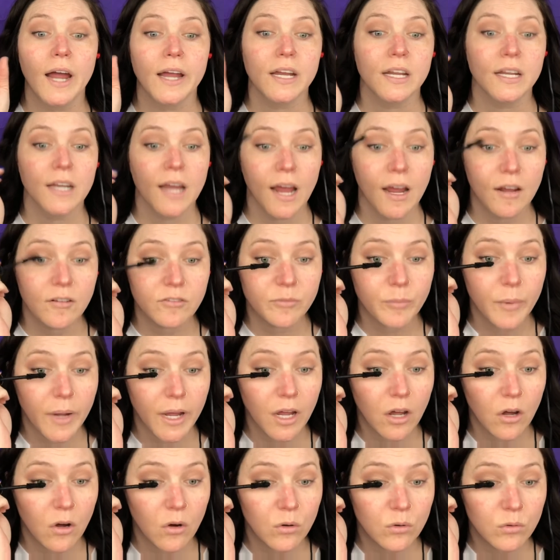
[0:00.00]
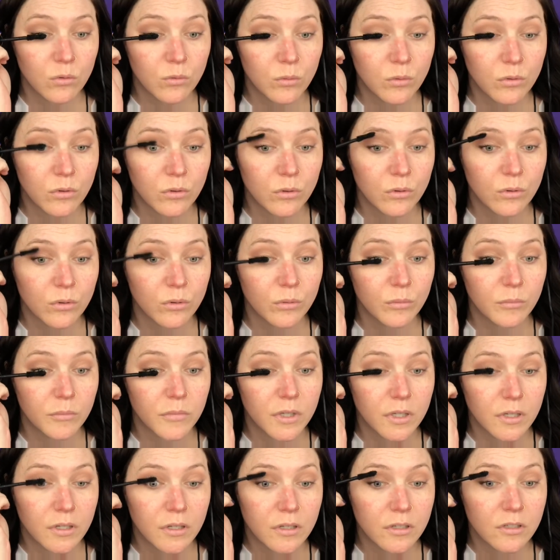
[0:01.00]
can have my own
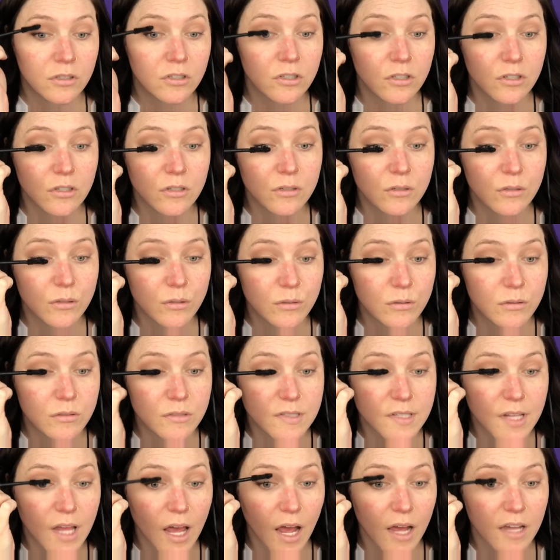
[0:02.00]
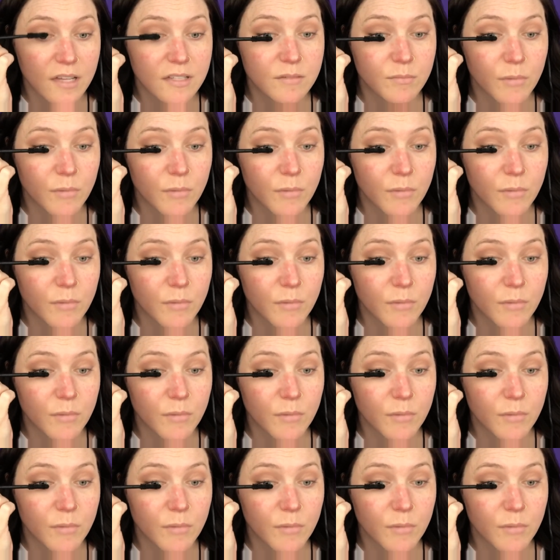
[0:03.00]
room to use as